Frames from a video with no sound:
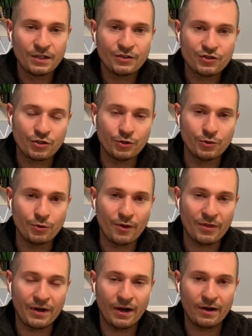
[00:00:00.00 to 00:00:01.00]
to
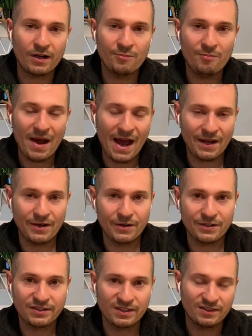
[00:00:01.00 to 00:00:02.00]
their
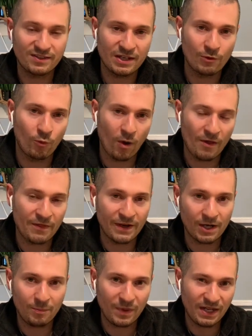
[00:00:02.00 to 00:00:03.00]
competitors to see what
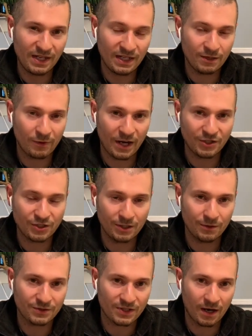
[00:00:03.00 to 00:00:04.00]
their PE
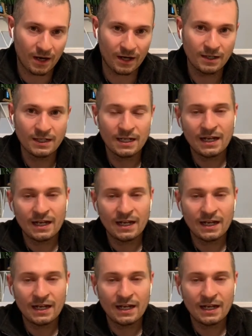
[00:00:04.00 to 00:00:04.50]
ratios are,